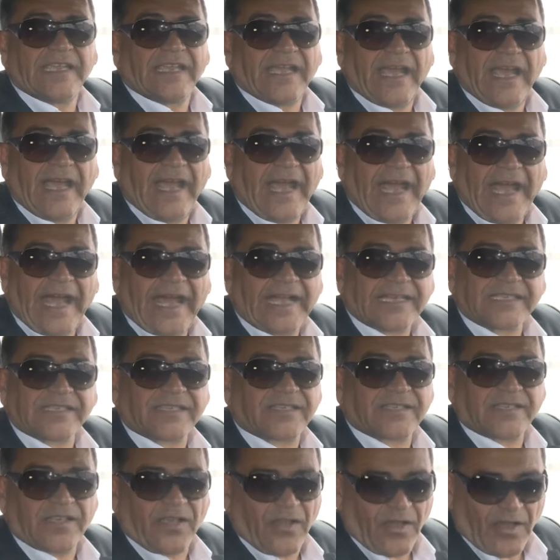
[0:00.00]

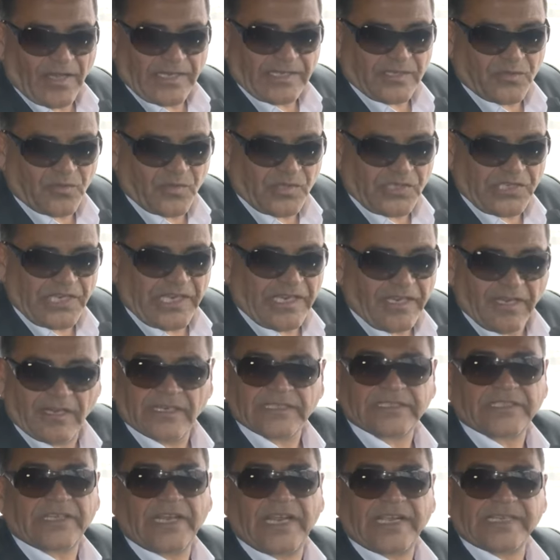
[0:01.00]
asks us to check
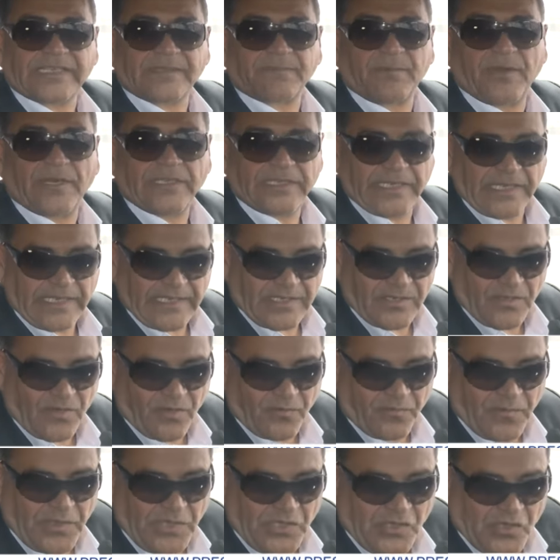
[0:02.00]
our transponder. So
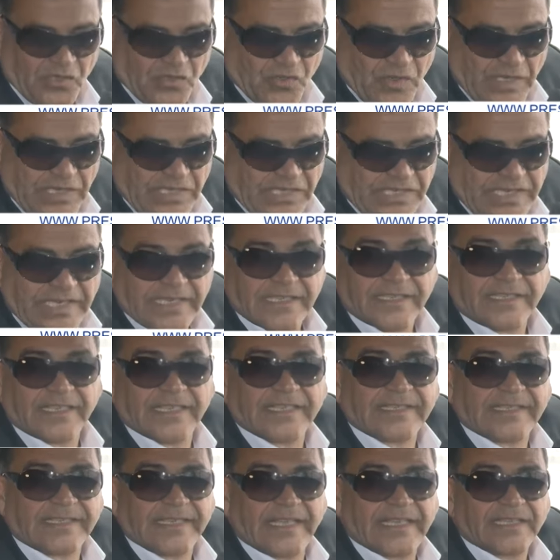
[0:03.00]
we usually change
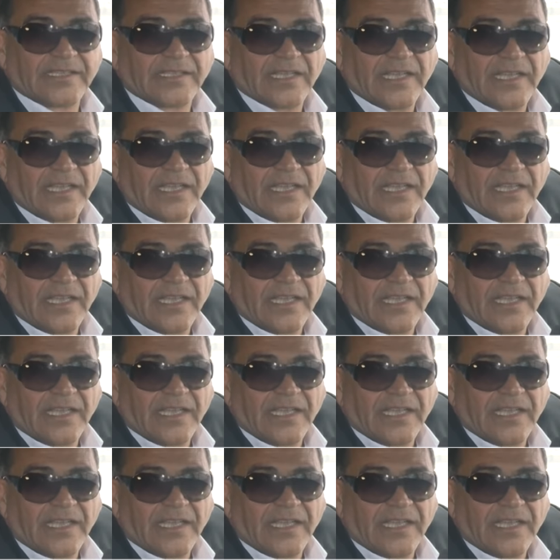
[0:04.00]
the set.